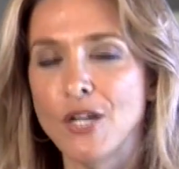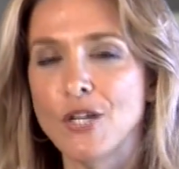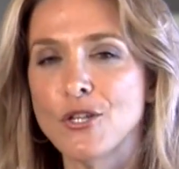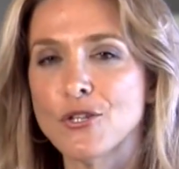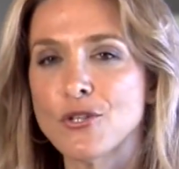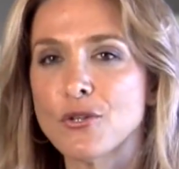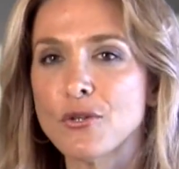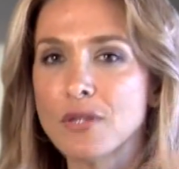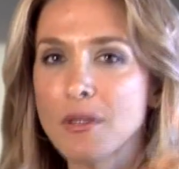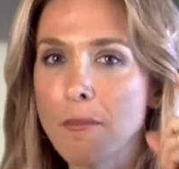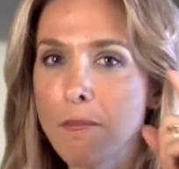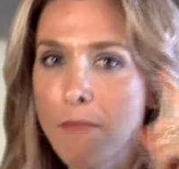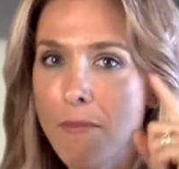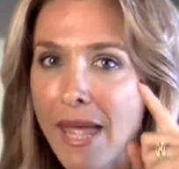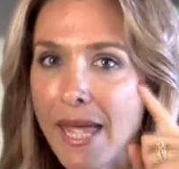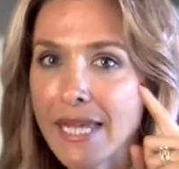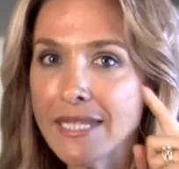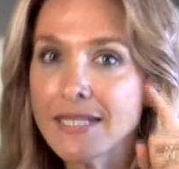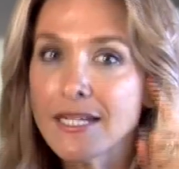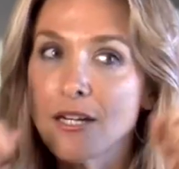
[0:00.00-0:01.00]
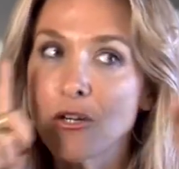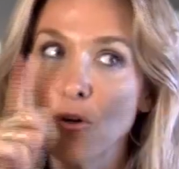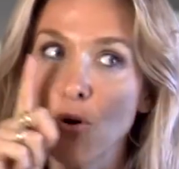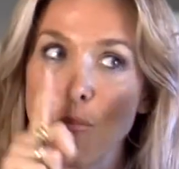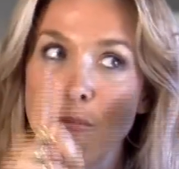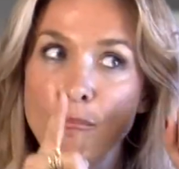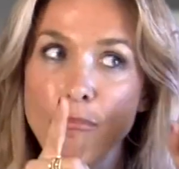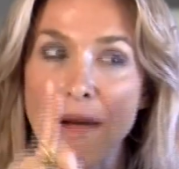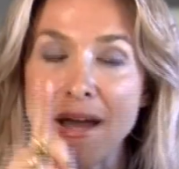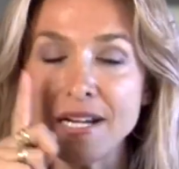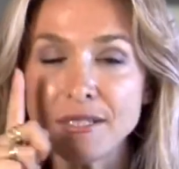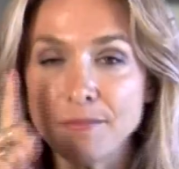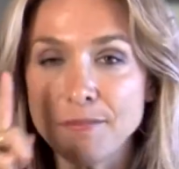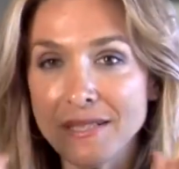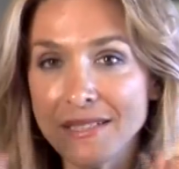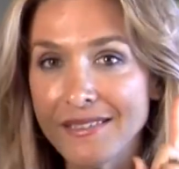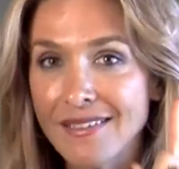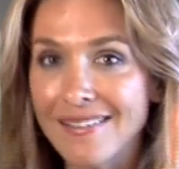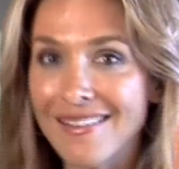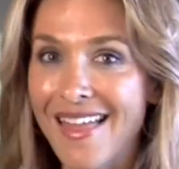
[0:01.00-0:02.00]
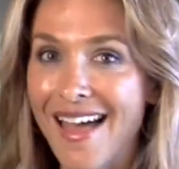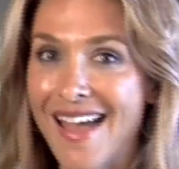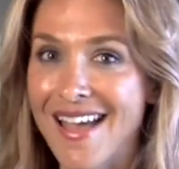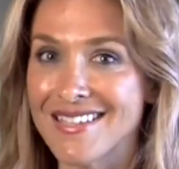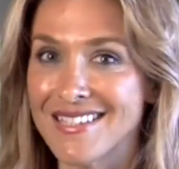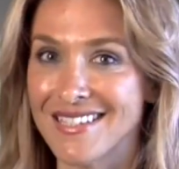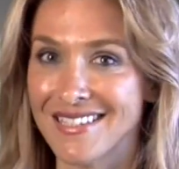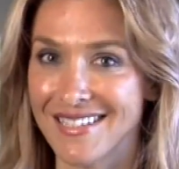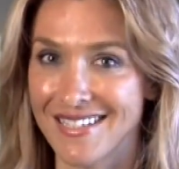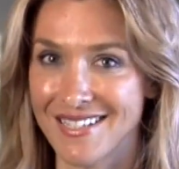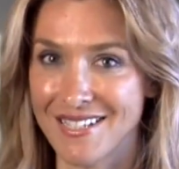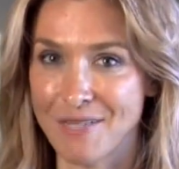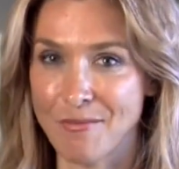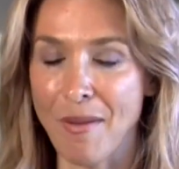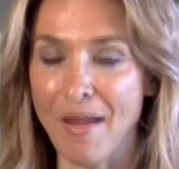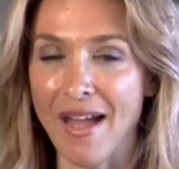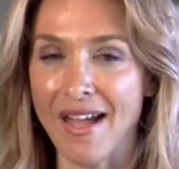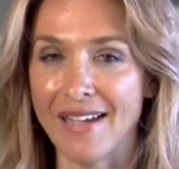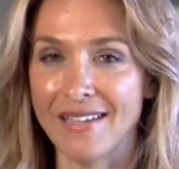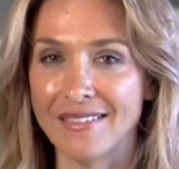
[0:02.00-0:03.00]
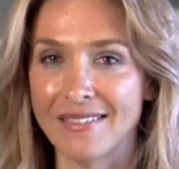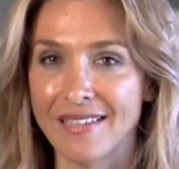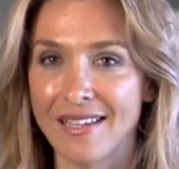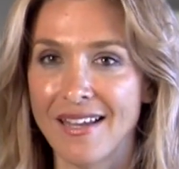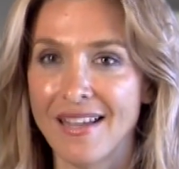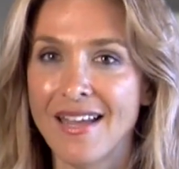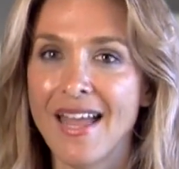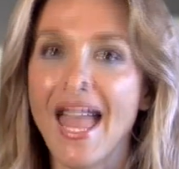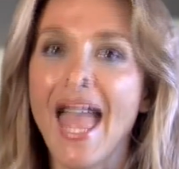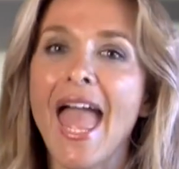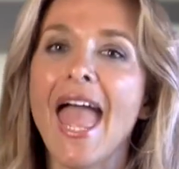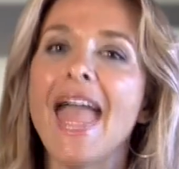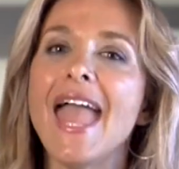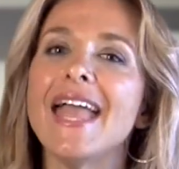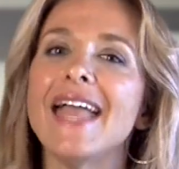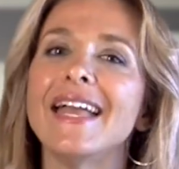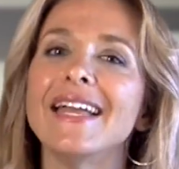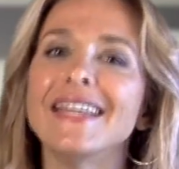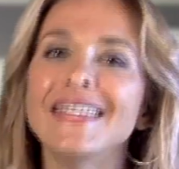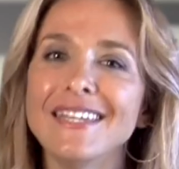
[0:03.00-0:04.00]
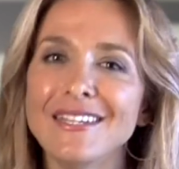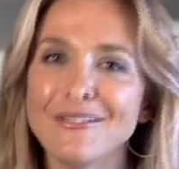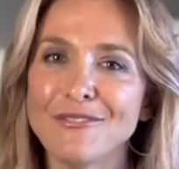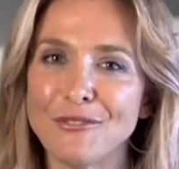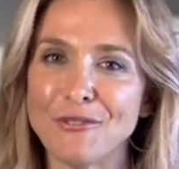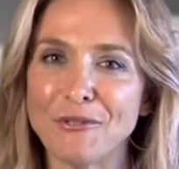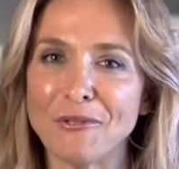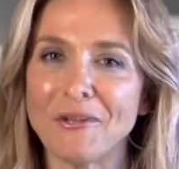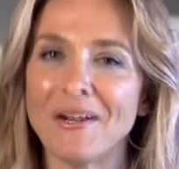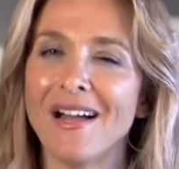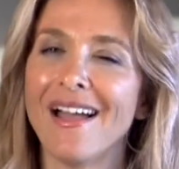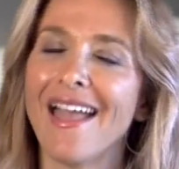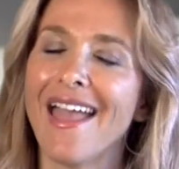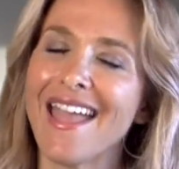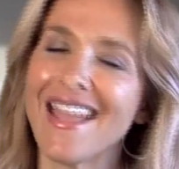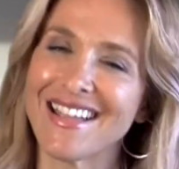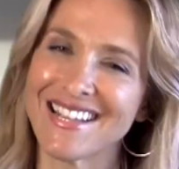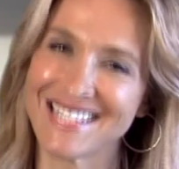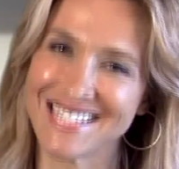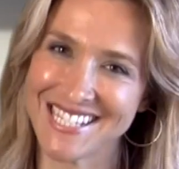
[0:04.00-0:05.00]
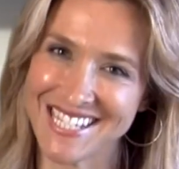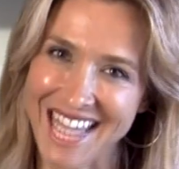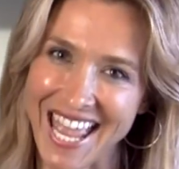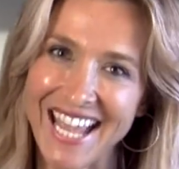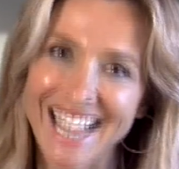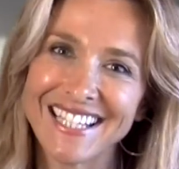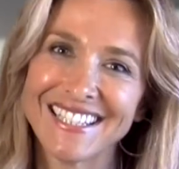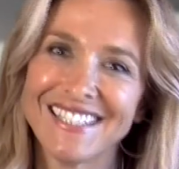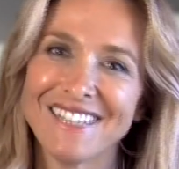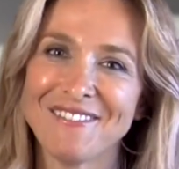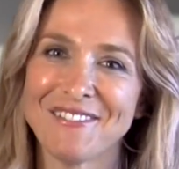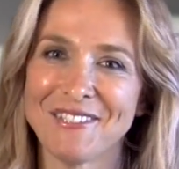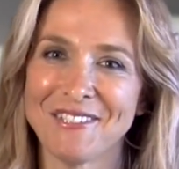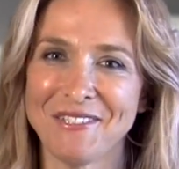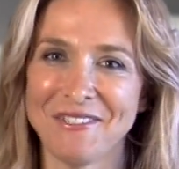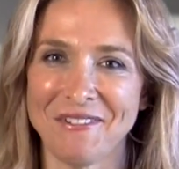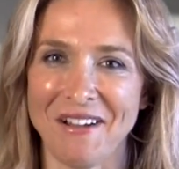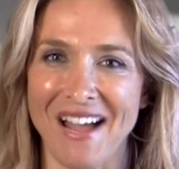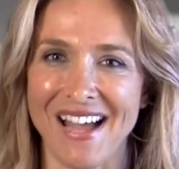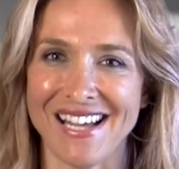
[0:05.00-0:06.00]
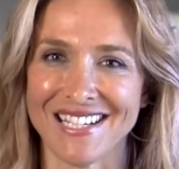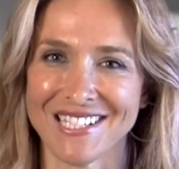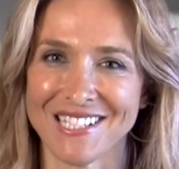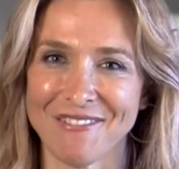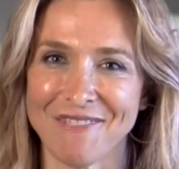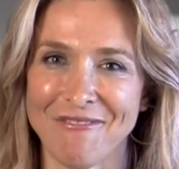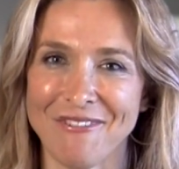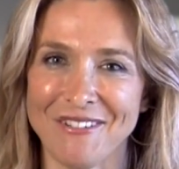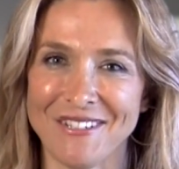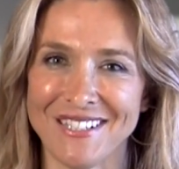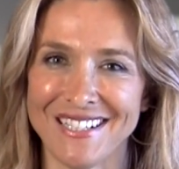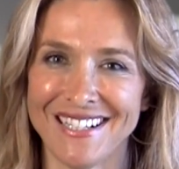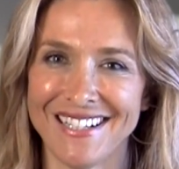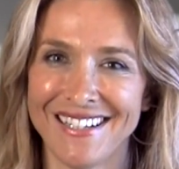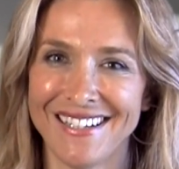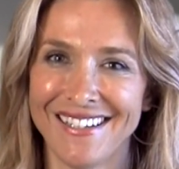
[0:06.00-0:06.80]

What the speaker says: So the man can compartmentalize in his mind and give you exactly what you ask for.